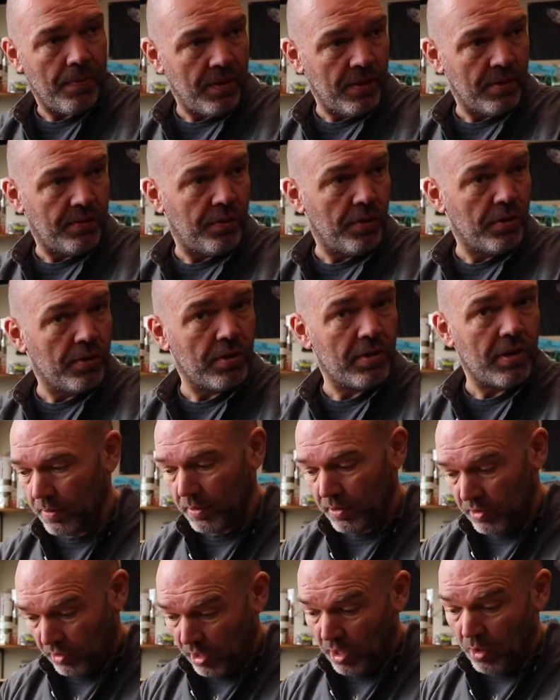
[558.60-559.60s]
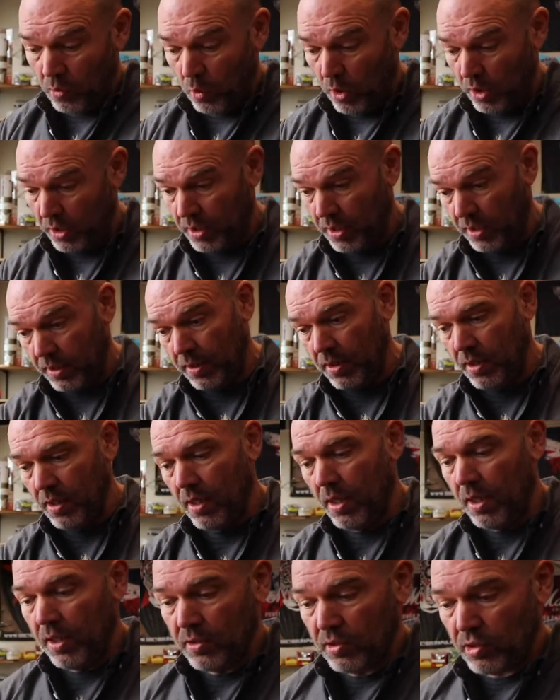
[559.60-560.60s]
this fuse is still working.
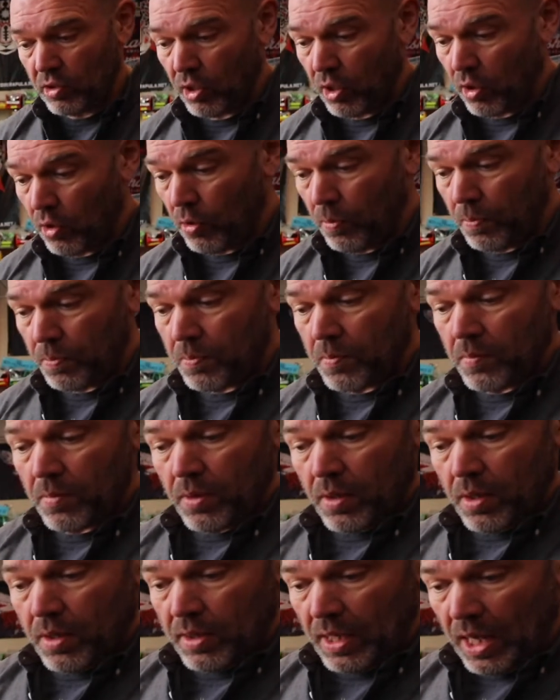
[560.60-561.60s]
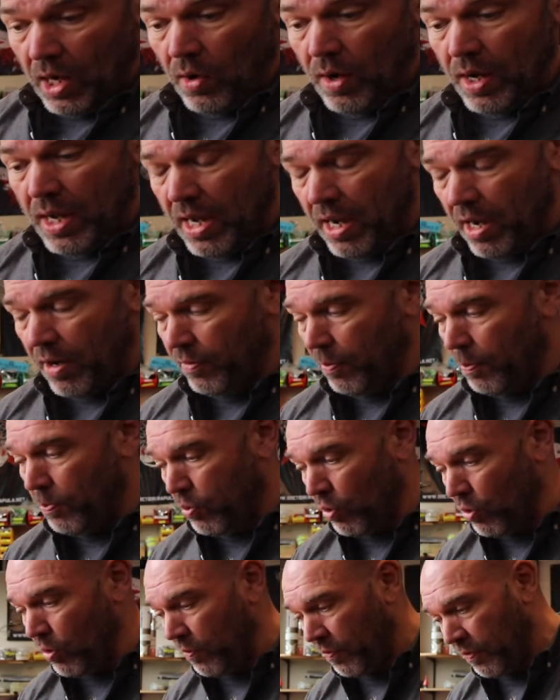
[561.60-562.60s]
So now I have a
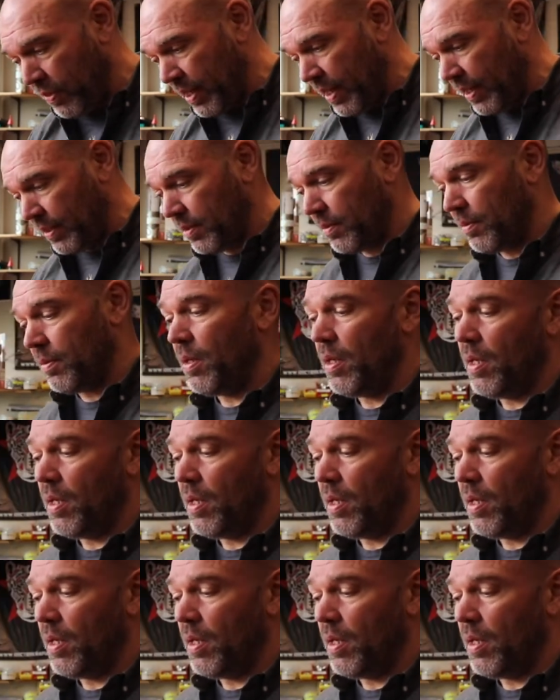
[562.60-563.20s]
proof that